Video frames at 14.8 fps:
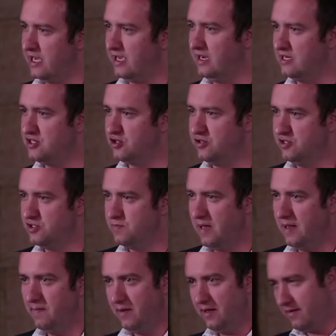take out your
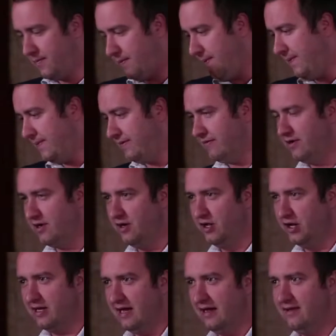newspaper, go
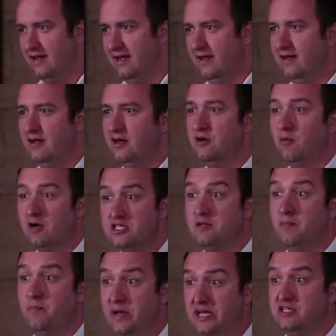look down there, what's
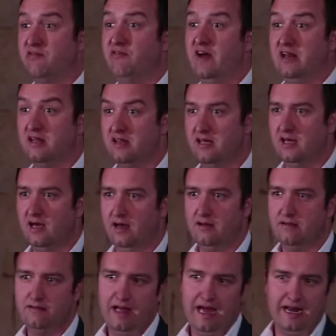the best fund of the year?
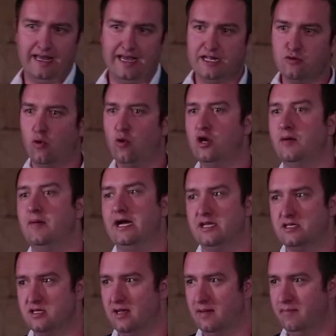Allocate all your money
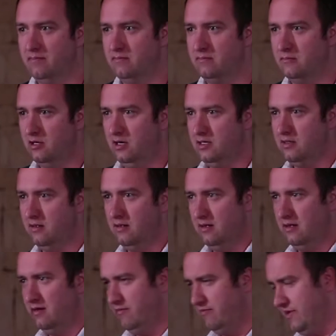to them, right?
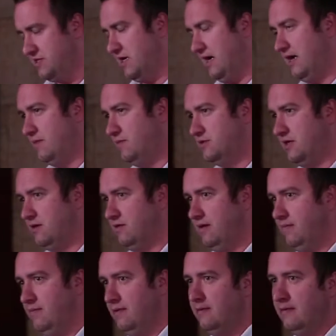Invest 100% of
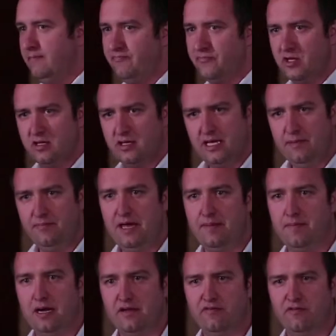them. Keep
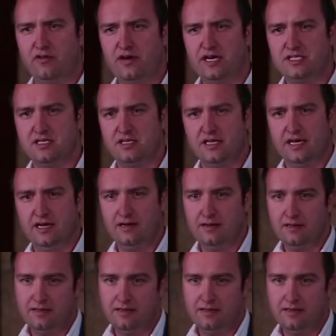that money for the rest of the year.